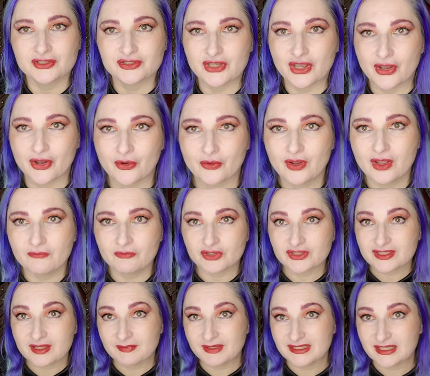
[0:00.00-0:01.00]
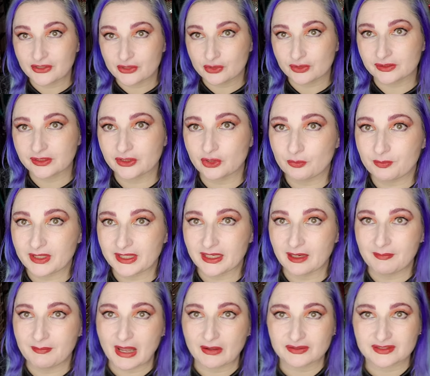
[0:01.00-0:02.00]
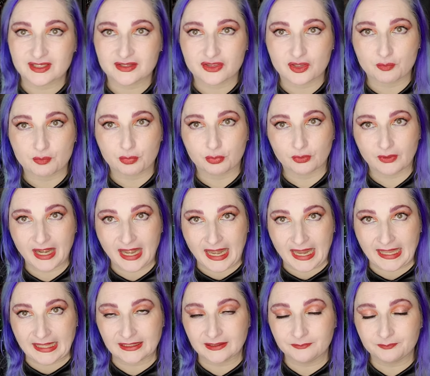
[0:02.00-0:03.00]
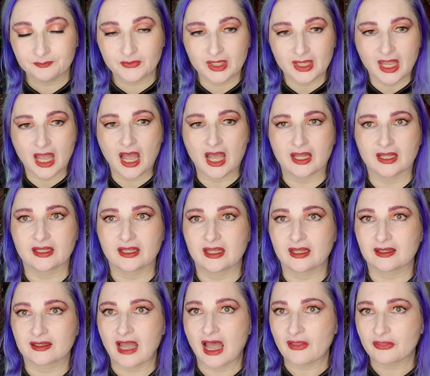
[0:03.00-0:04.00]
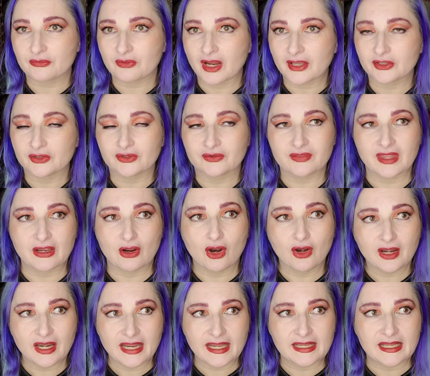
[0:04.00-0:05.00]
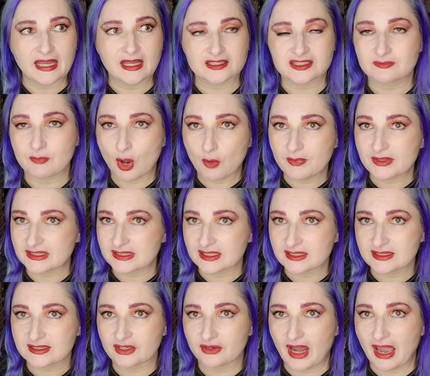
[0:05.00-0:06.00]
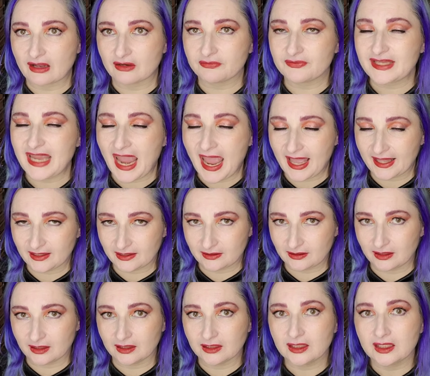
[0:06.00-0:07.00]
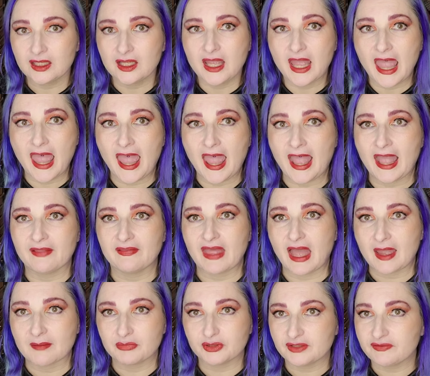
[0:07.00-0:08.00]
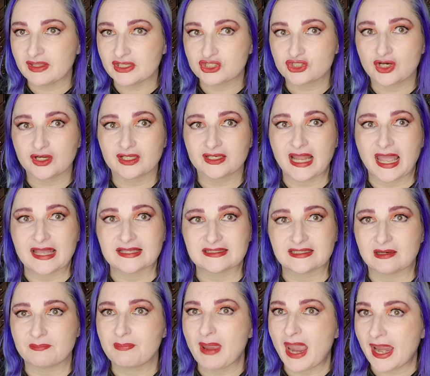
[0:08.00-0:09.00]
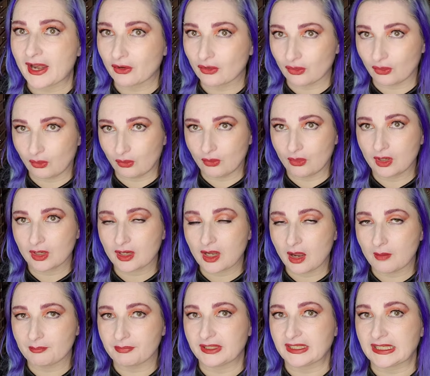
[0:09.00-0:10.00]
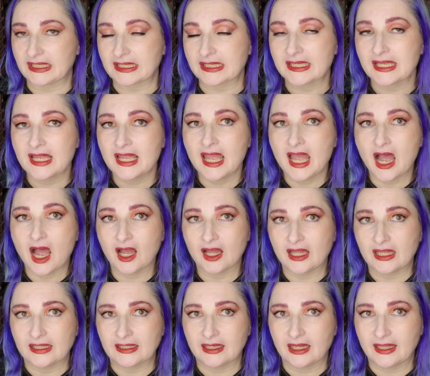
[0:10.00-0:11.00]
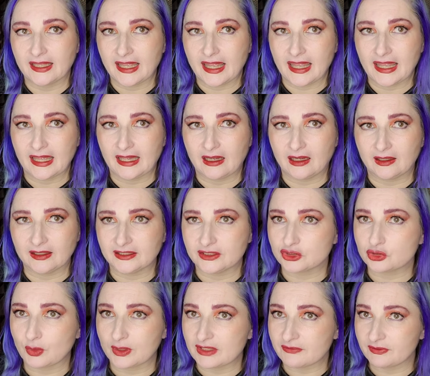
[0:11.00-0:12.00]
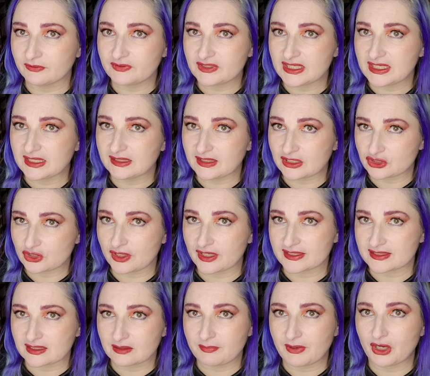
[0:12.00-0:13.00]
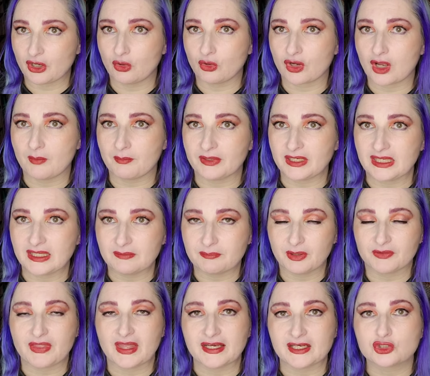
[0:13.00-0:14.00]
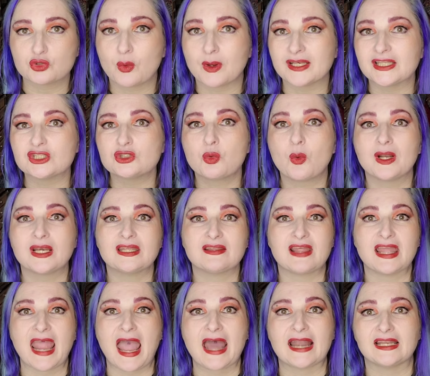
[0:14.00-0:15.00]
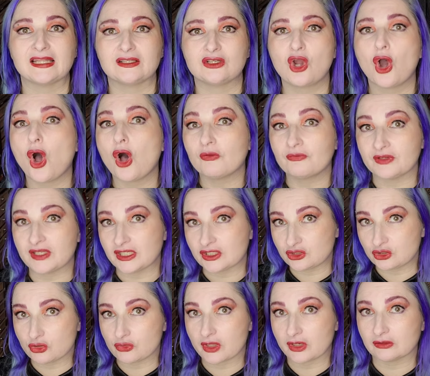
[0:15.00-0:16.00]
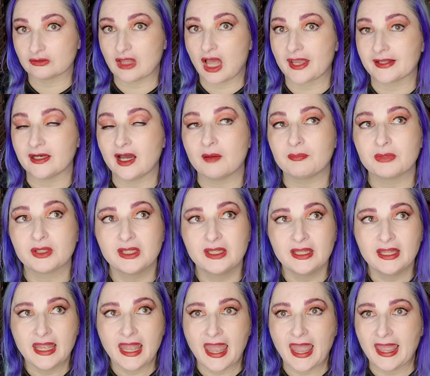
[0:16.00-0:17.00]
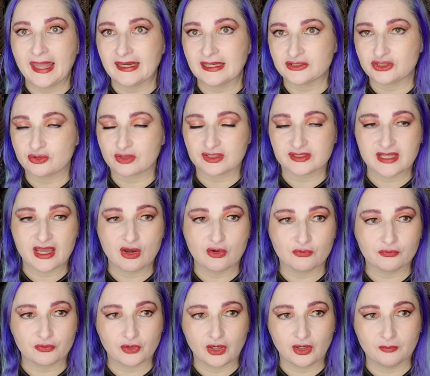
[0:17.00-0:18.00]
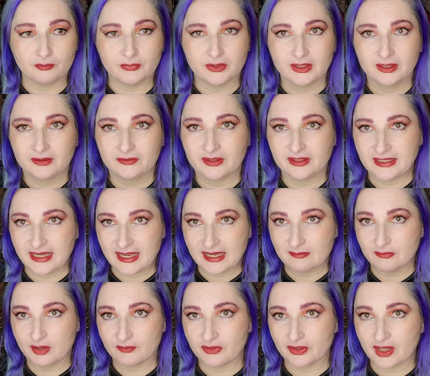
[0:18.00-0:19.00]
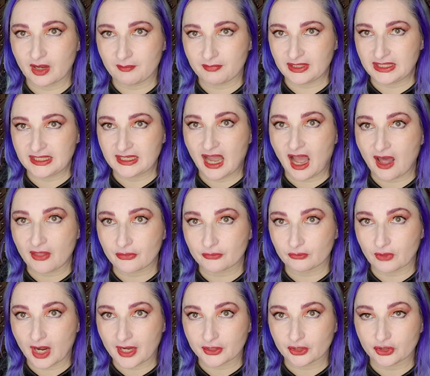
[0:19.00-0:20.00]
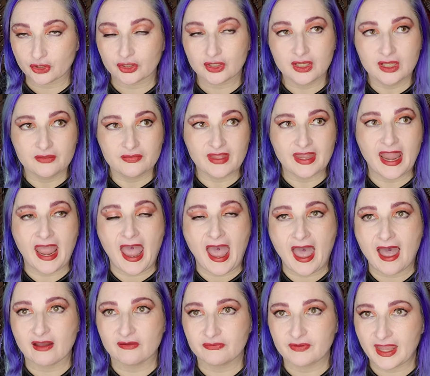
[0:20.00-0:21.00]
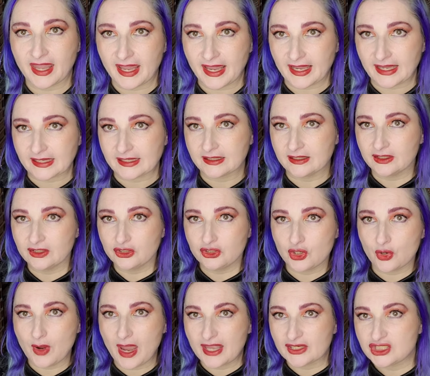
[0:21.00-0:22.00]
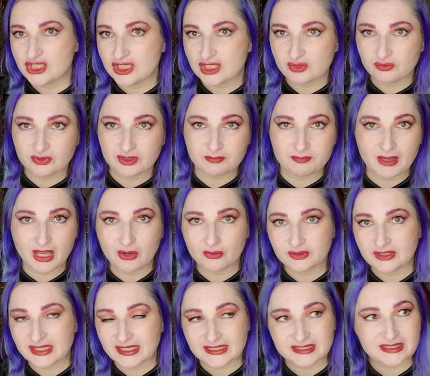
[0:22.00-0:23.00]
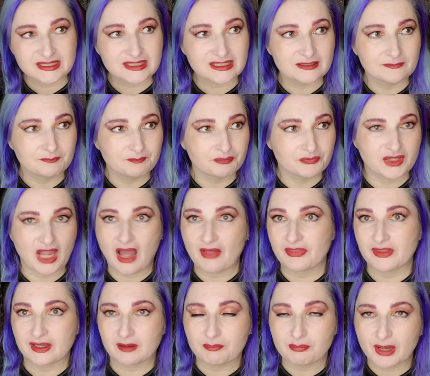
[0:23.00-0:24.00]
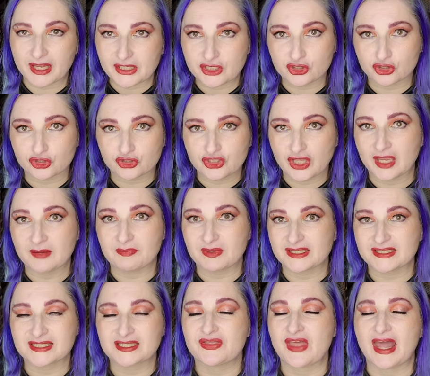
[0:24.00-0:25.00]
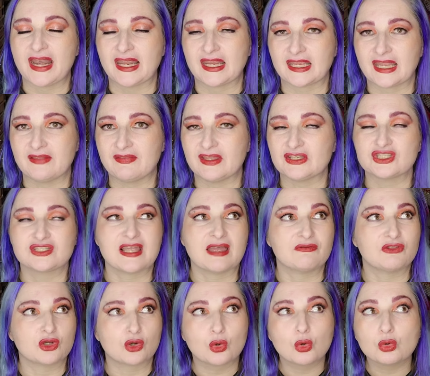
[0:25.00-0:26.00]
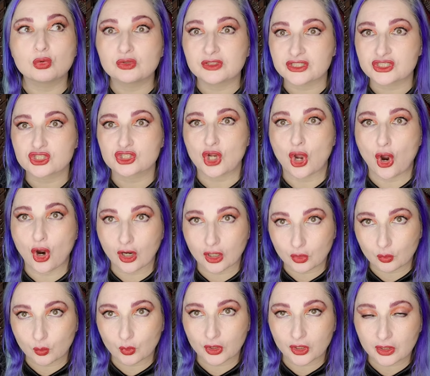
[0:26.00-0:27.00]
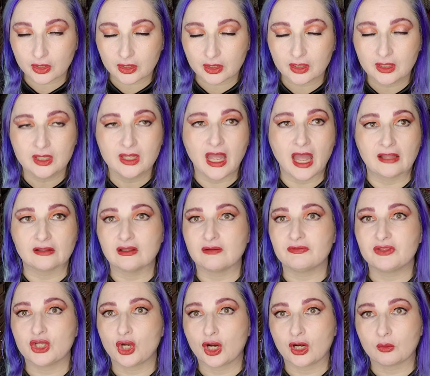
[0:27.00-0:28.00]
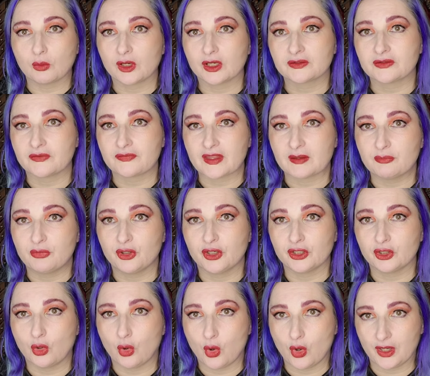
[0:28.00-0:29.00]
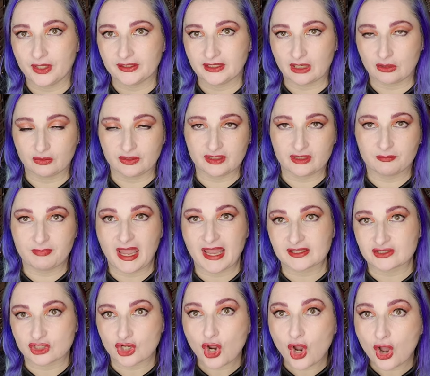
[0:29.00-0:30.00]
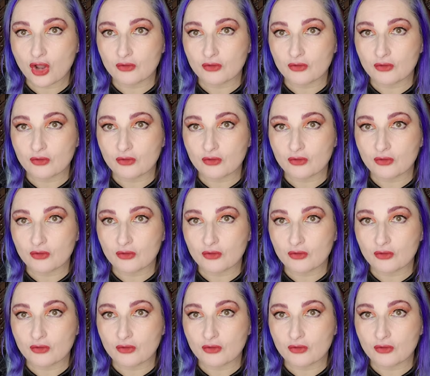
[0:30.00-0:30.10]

So first, let me tell you a little bit about the brand. Gothrider, they are a small business. They're out of Canada, and I believe they started as an apparel company. In 2015, they started as an apparel company, but then in 2020, they added coffee to their lineup. And as you can tell from the name of the company, Gothrider, they have a edgy, rebellious, gothic biker type aesthetic, and they just have the coolest artwork. I love the artwork that they put on not only their bags of